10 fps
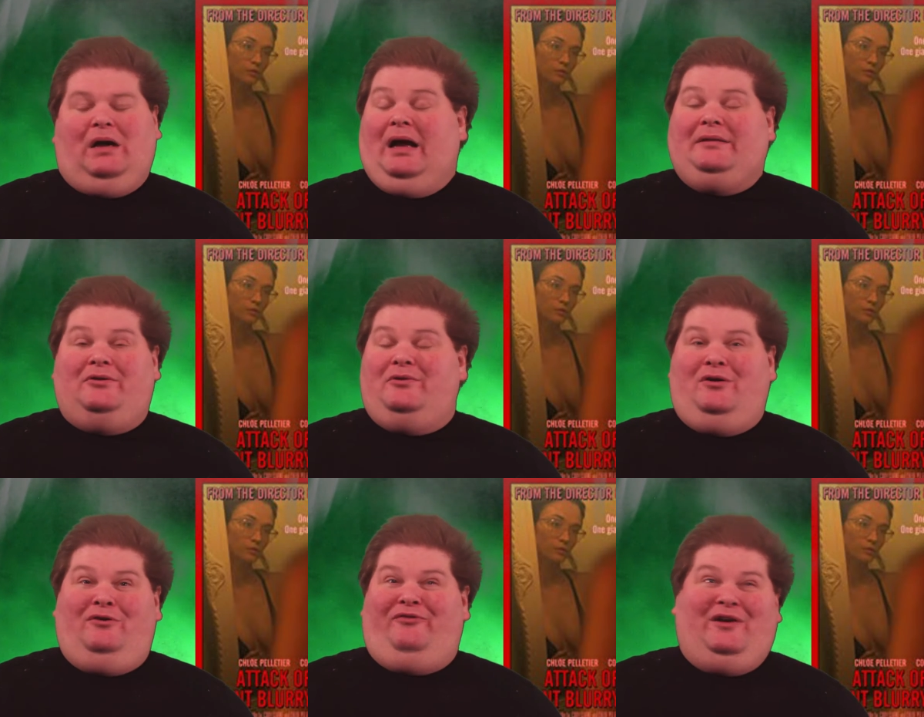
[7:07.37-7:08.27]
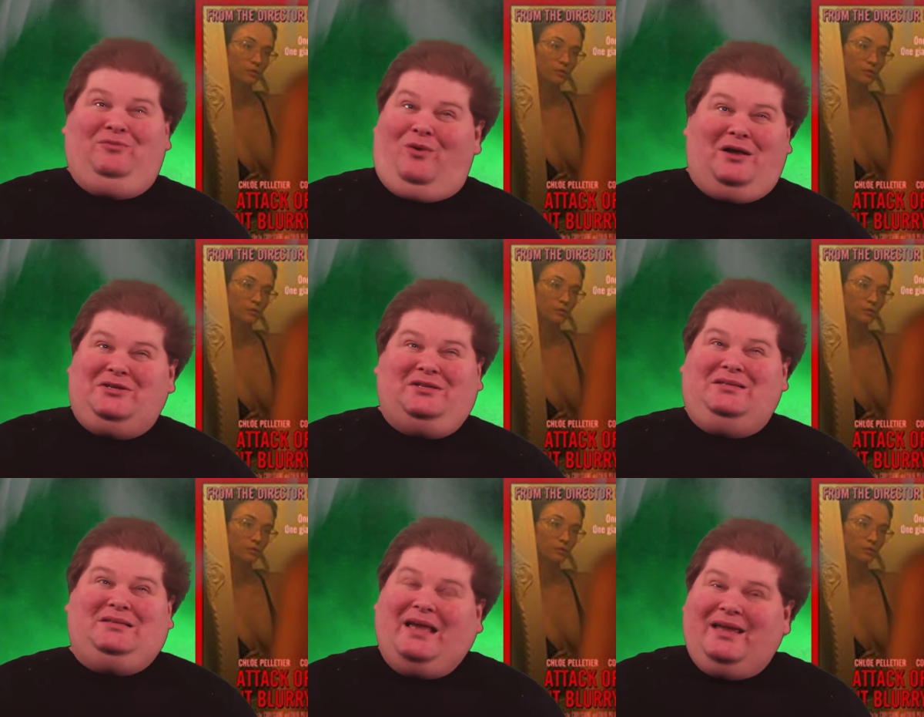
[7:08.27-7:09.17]
Speaker 1: I don't know if I'd watch it
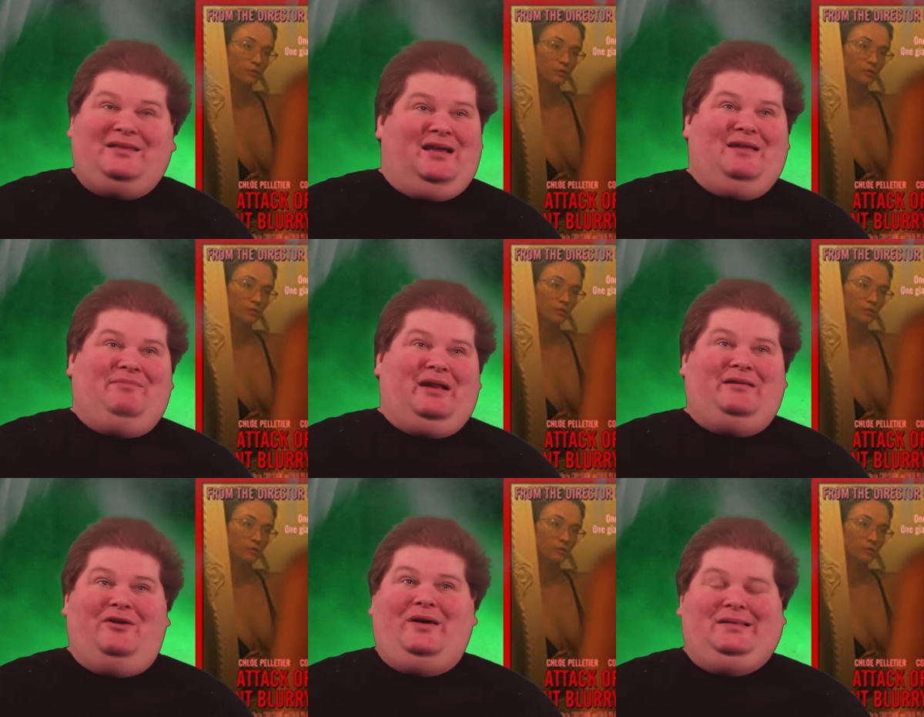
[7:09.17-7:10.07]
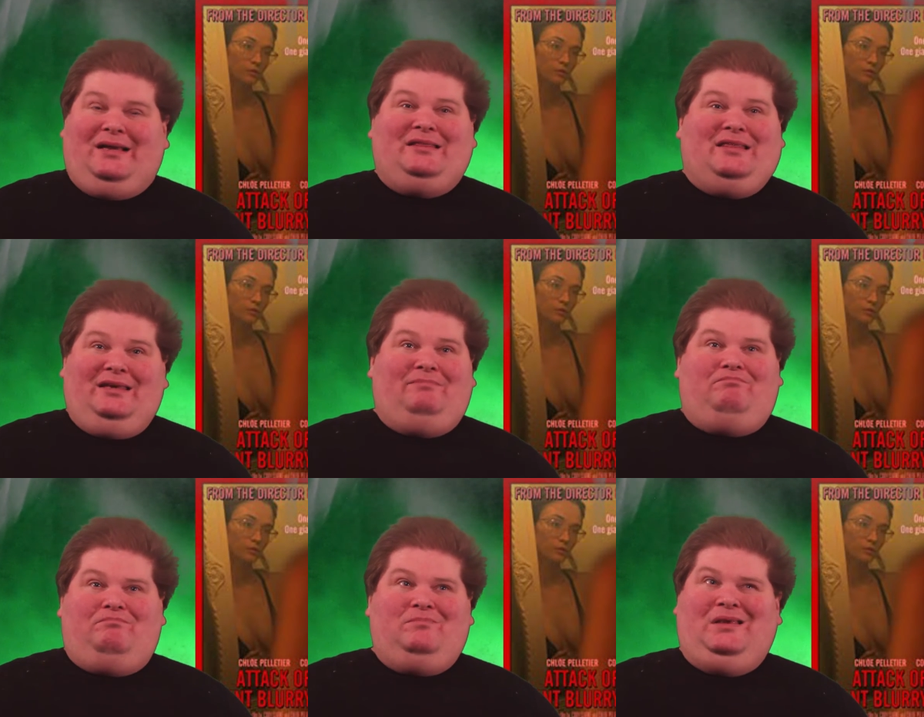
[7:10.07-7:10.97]
a second time, but I know I, I think
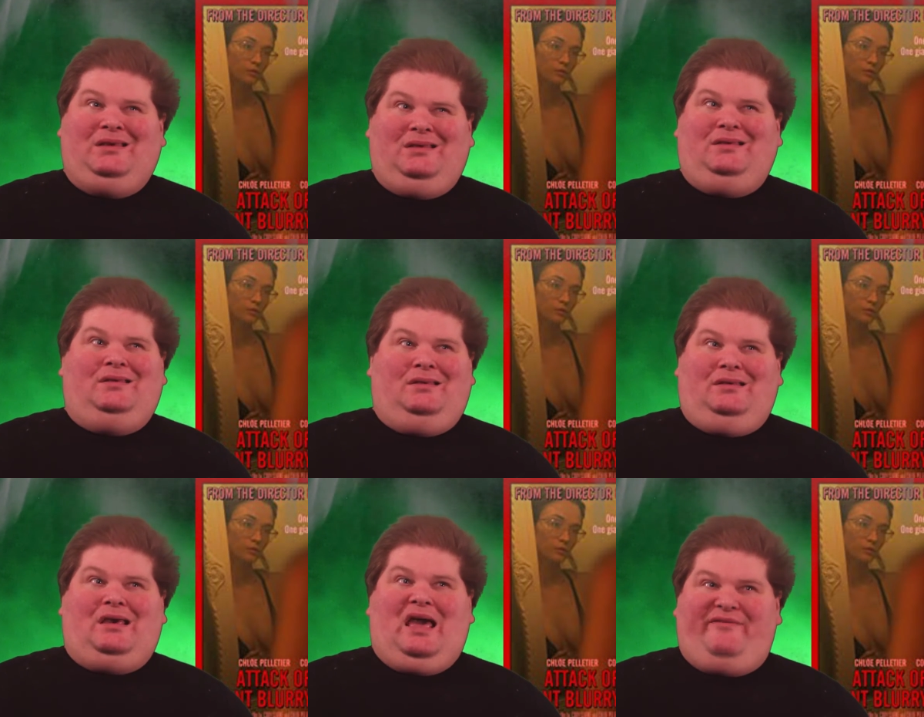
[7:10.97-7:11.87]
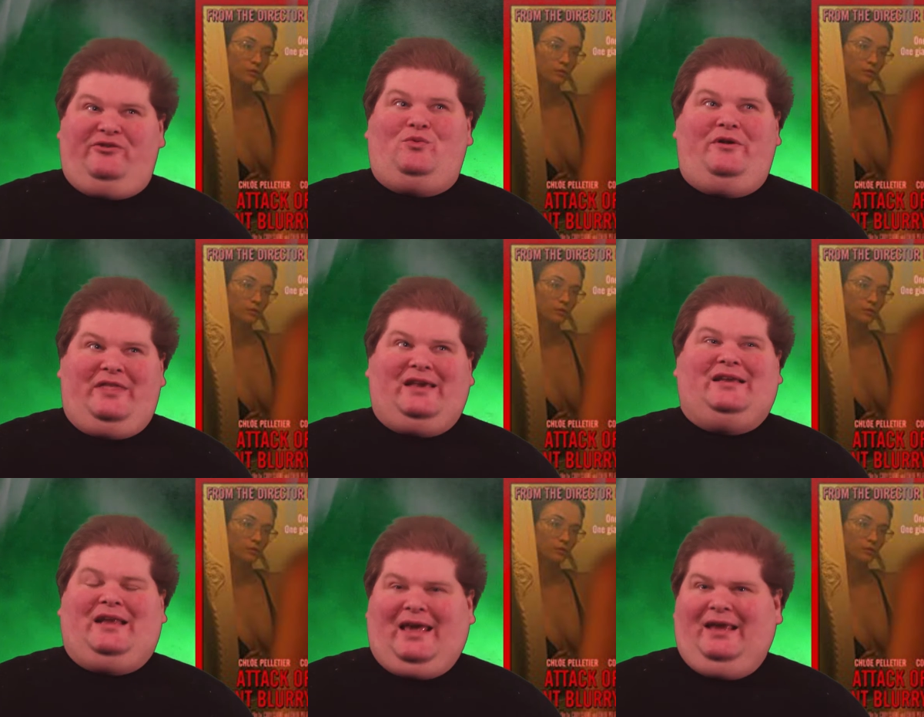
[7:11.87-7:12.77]
everyone that
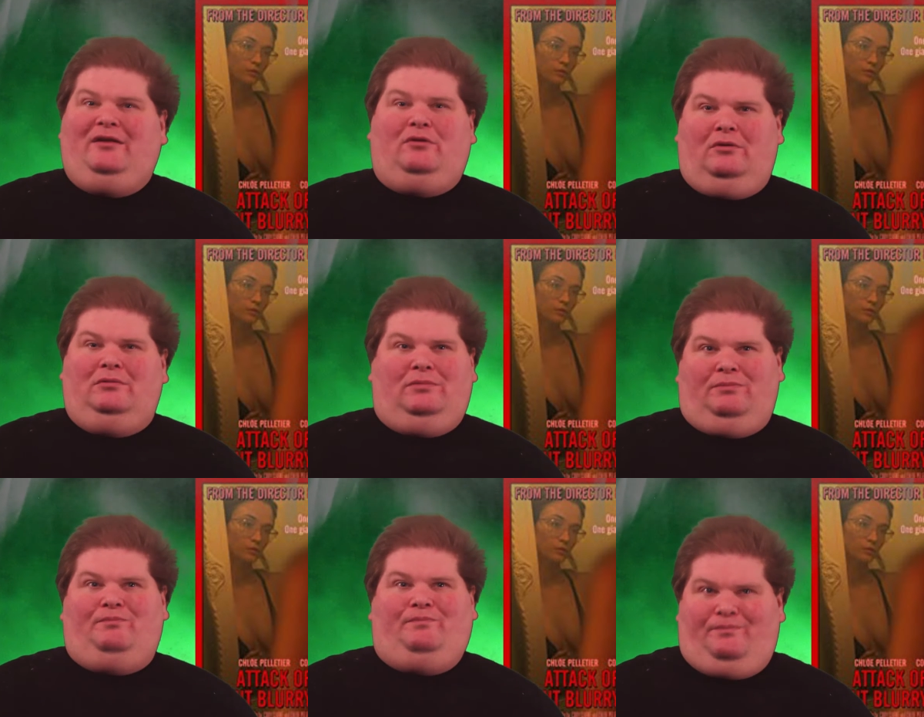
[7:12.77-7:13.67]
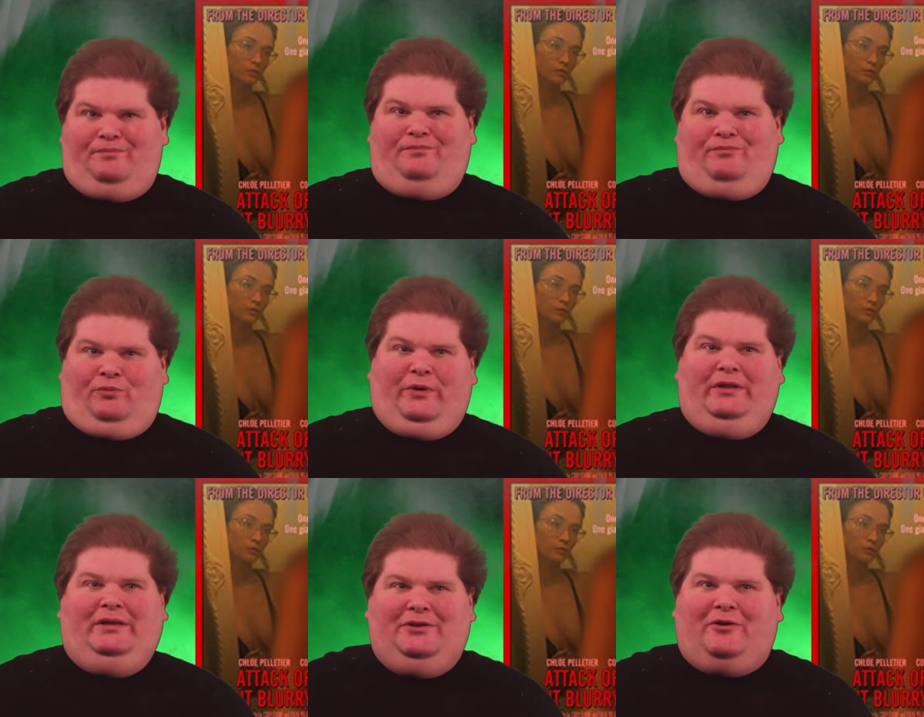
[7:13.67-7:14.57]
can handle
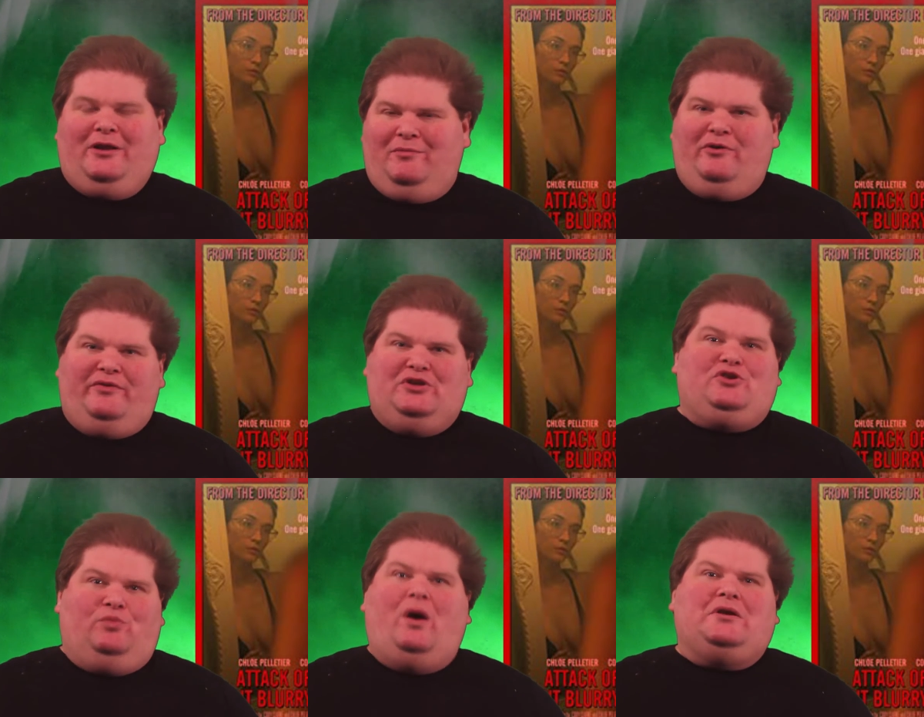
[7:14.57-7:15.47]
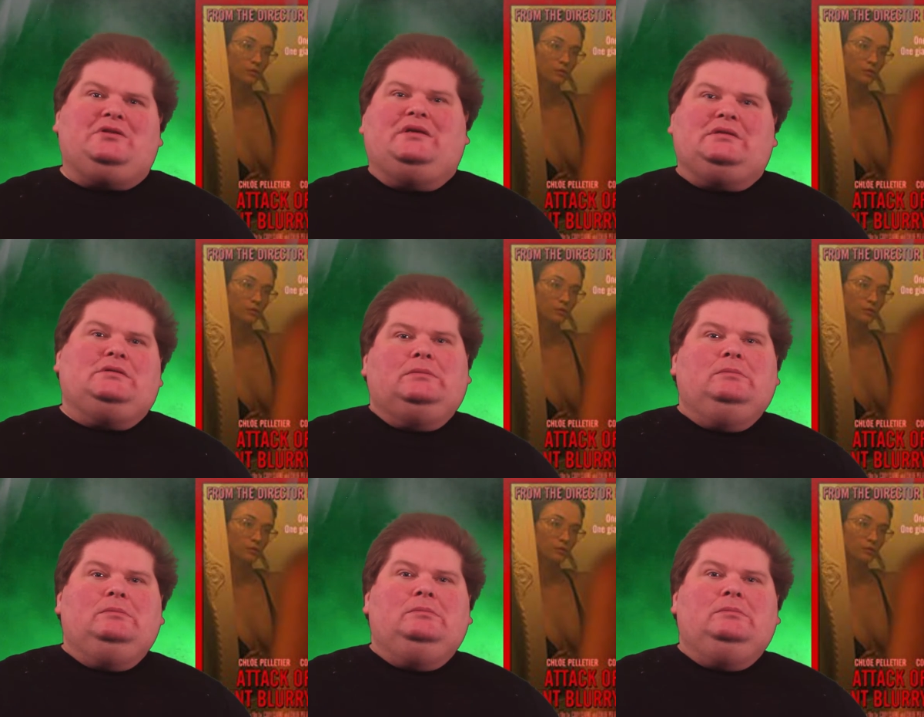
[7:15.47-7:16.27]
really dirty movies should watch this.